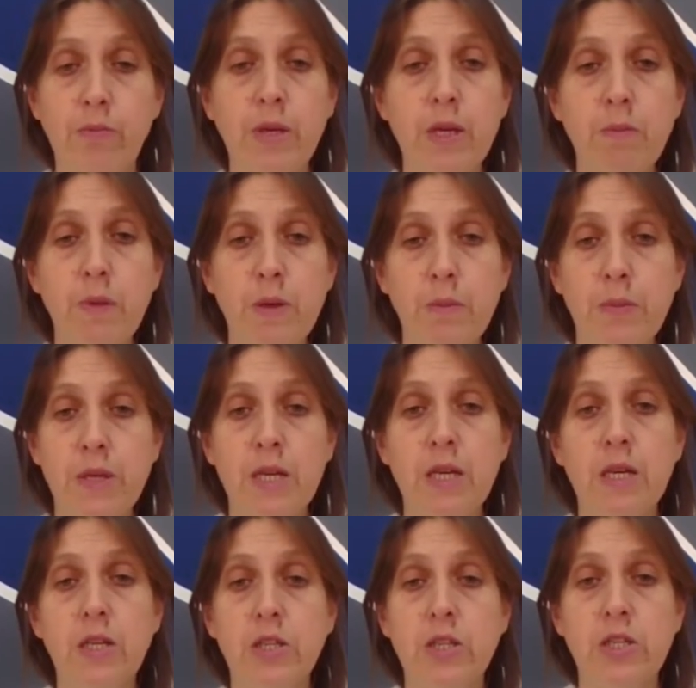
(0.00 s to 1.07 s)

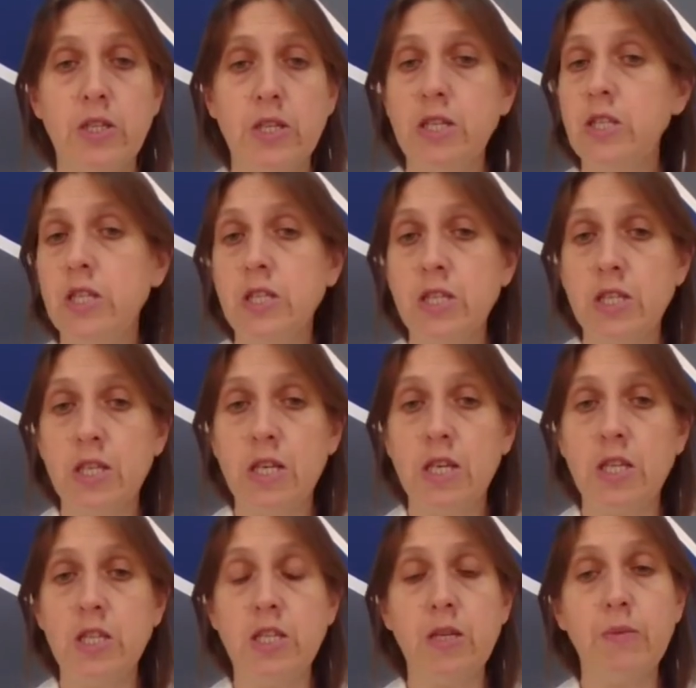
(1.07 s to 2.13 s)
PPP,
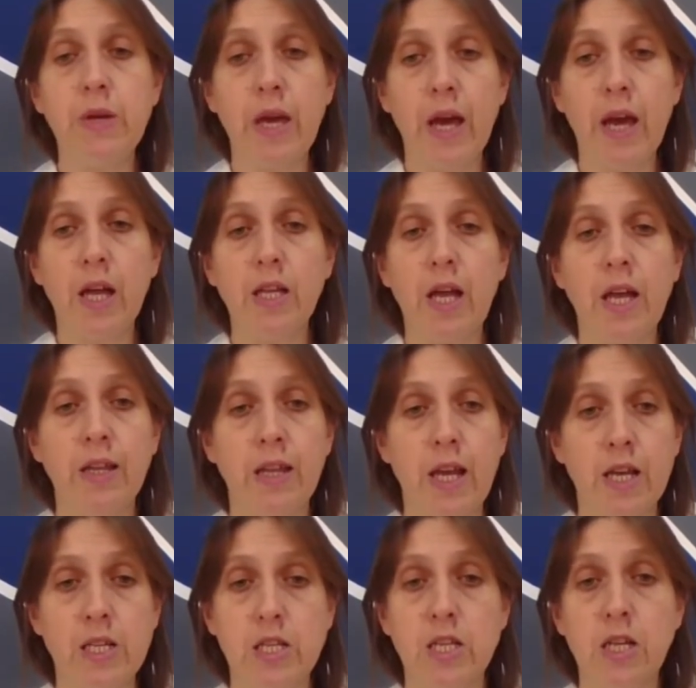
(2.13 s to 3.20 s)
TTT, TBL, and
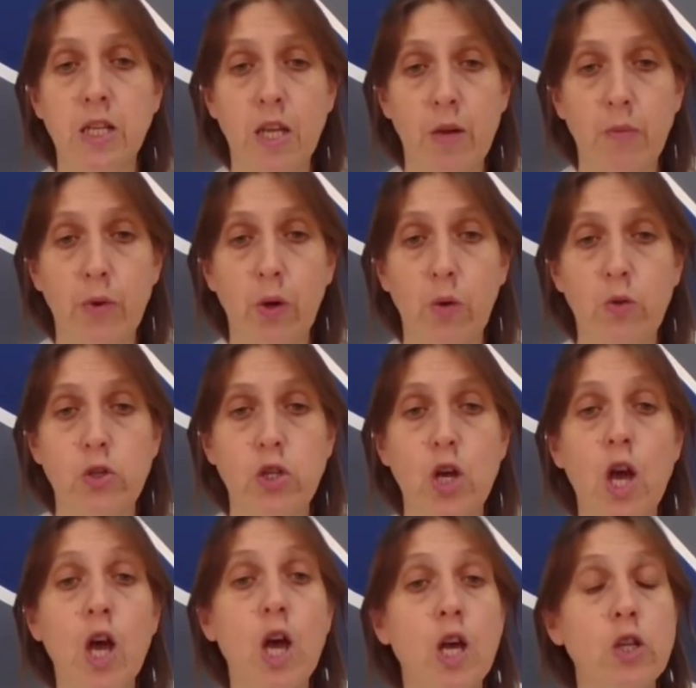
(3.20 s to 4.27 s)
lexical approach,
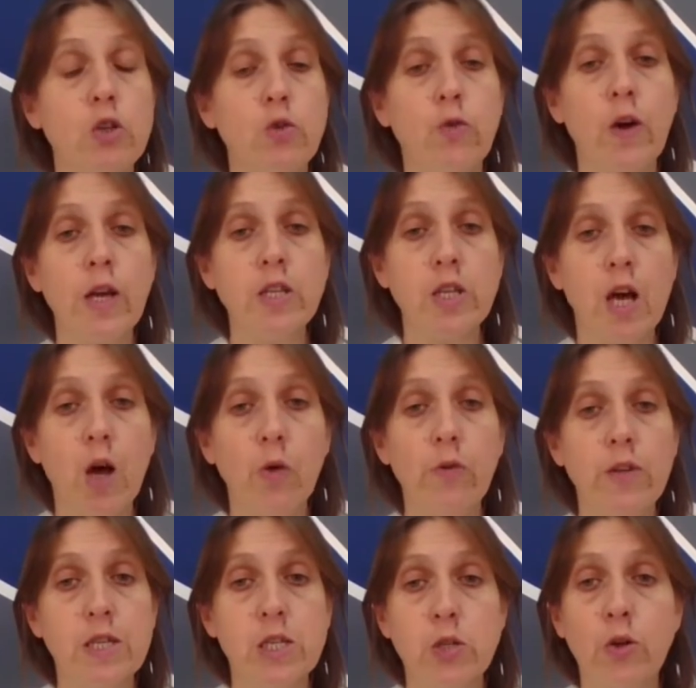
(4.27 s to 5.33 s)
to find out
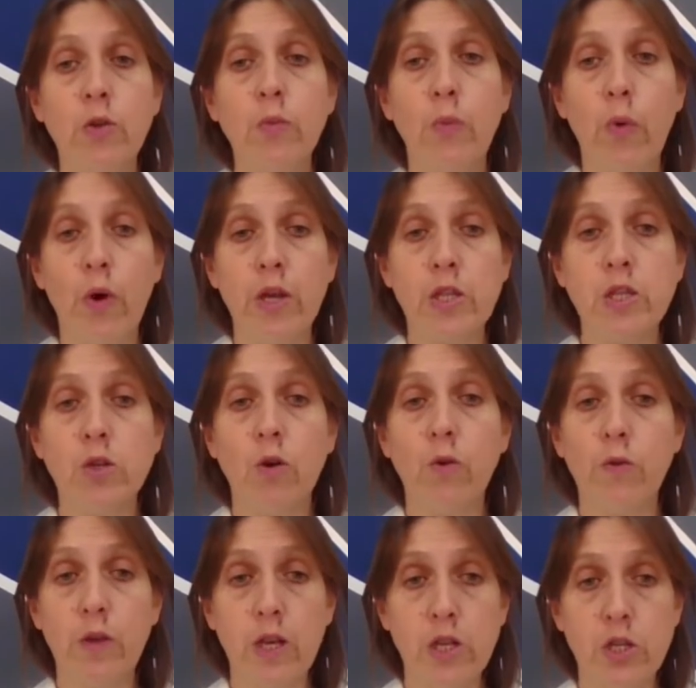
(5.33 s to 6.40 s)
the strong points
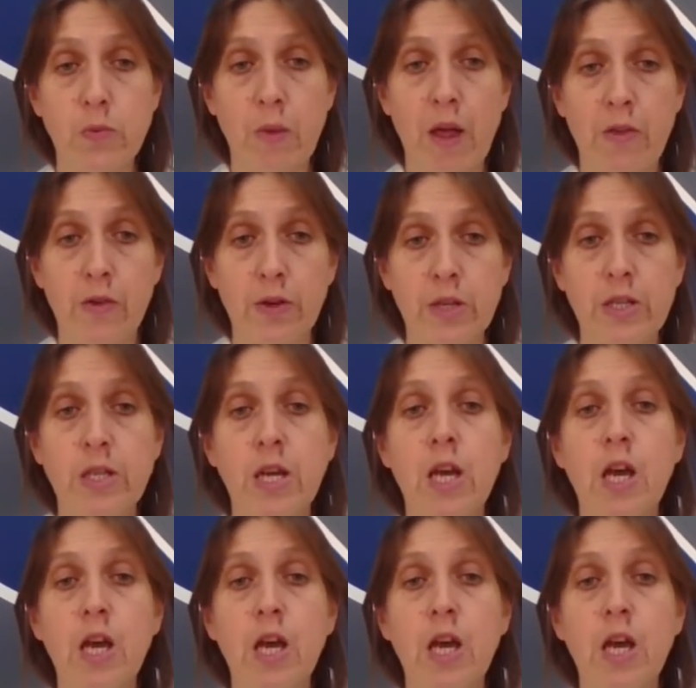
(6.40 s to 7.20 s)
of each method,